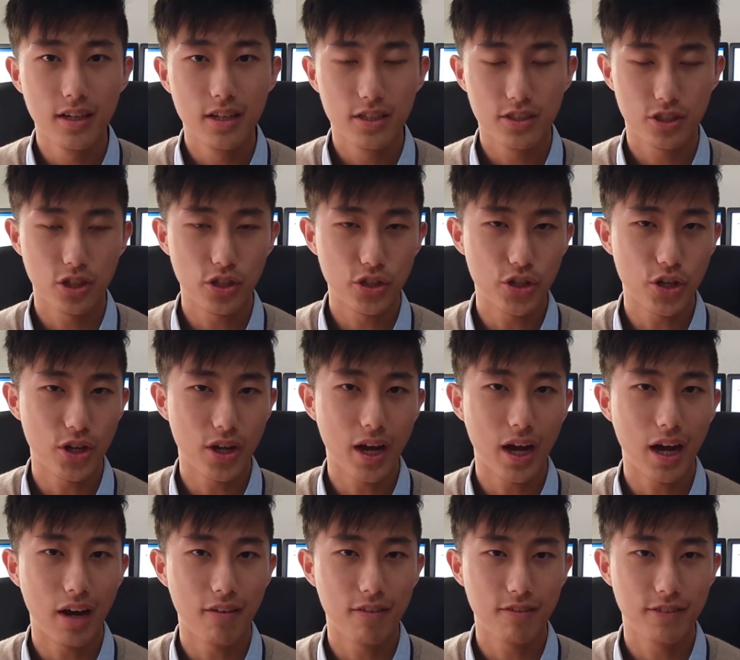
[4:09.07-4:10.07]
So you don't
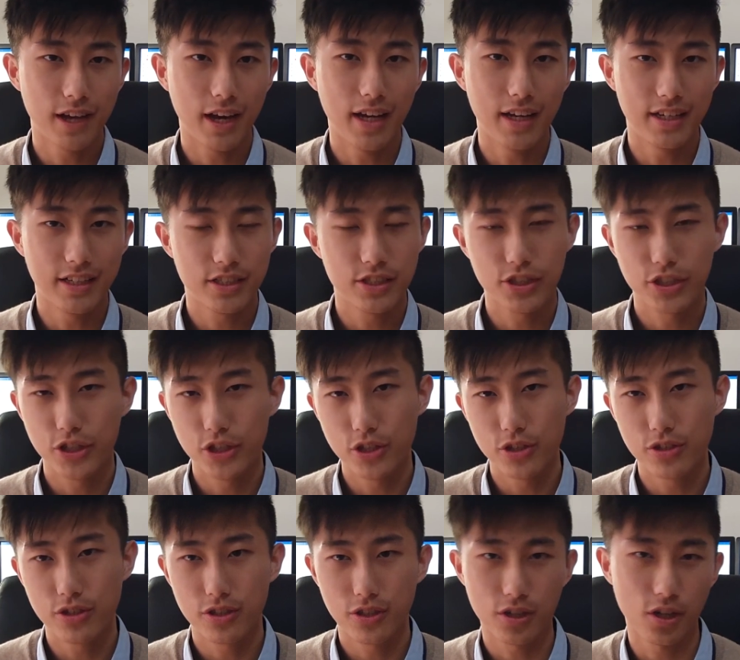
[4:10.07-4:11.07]
have that
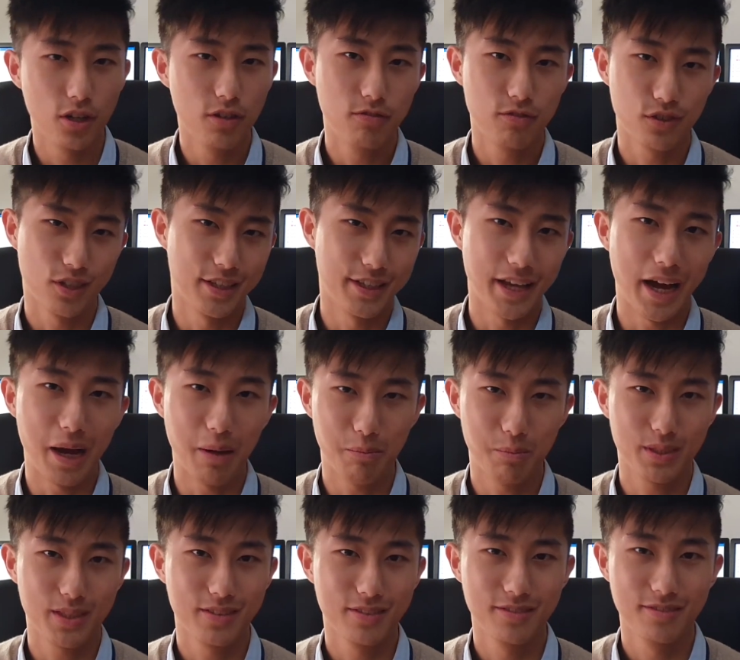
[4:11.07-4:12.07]
excuse to go for a nap.
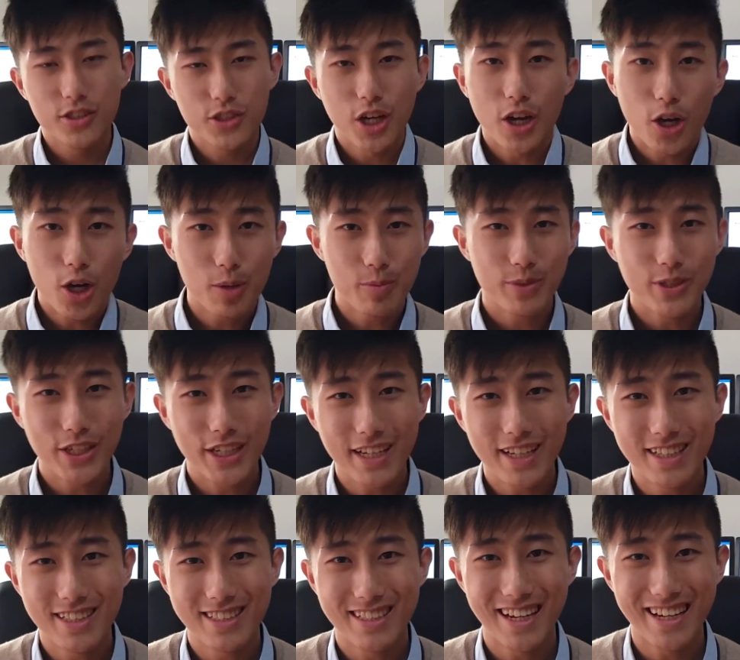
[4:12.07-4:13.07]
So I hope you
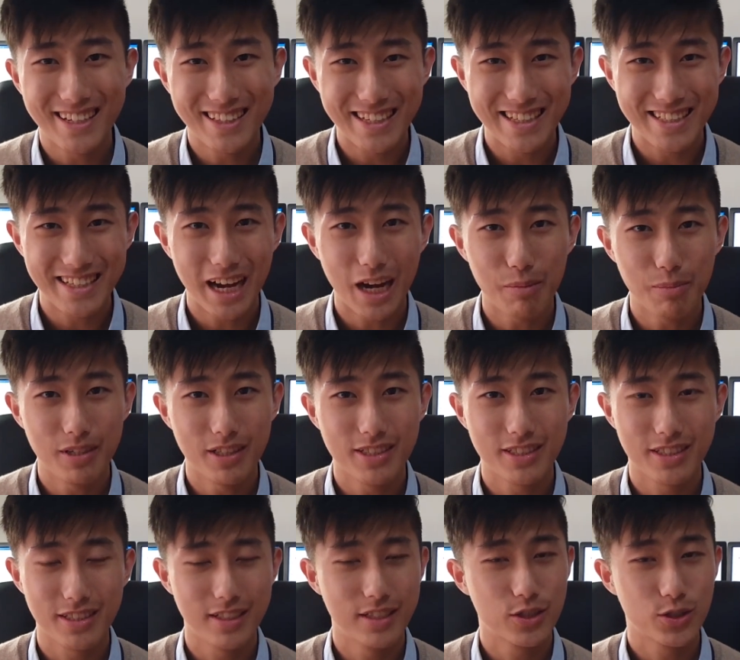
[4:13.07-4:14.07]
can take these
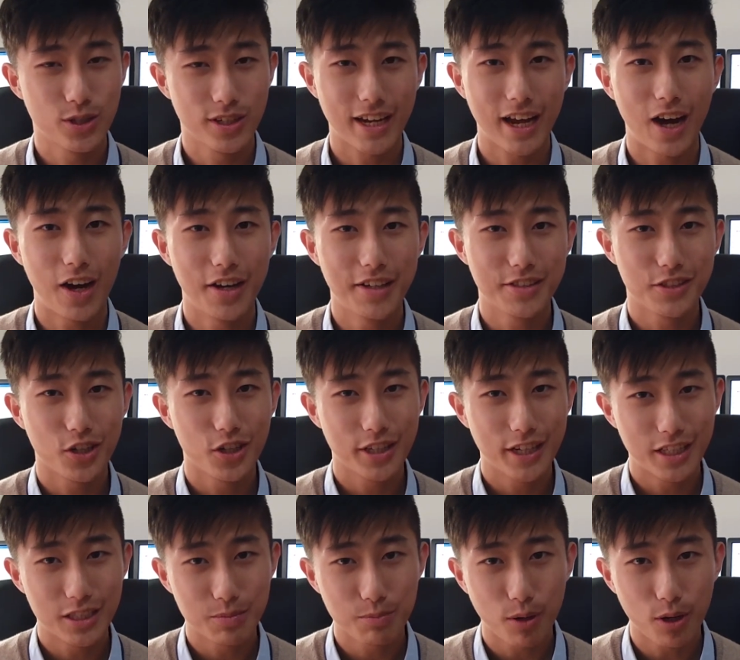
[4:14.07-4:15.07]
habits into account as early
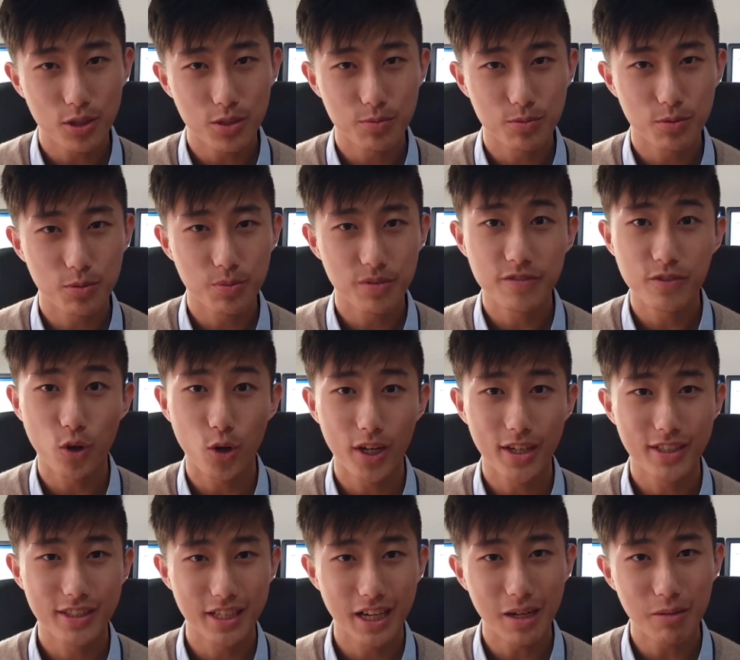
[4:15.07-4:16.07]
as possible before
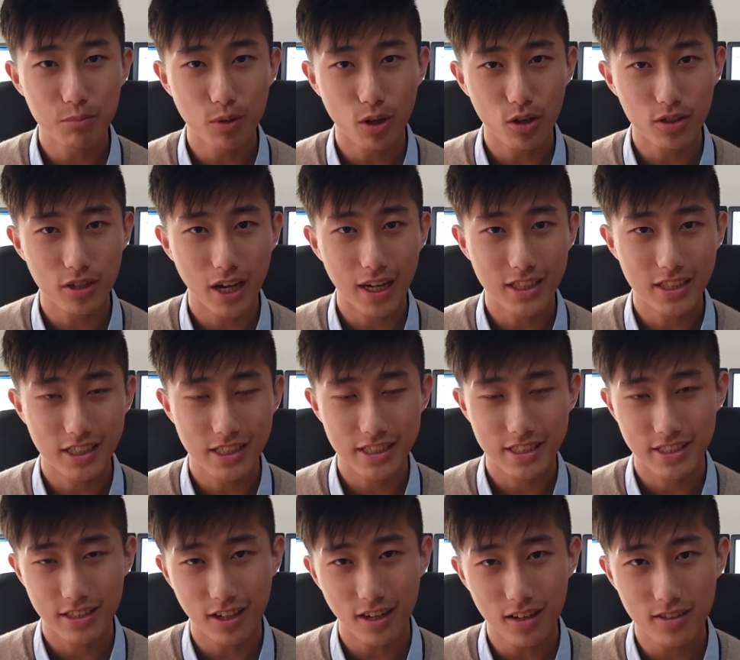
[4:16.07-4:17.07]
exam block actually
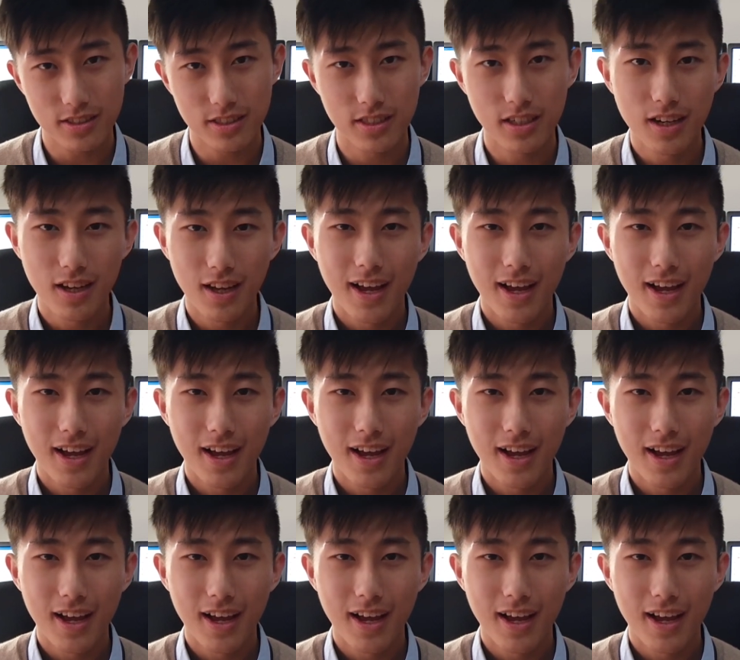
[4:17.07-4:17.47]
starts.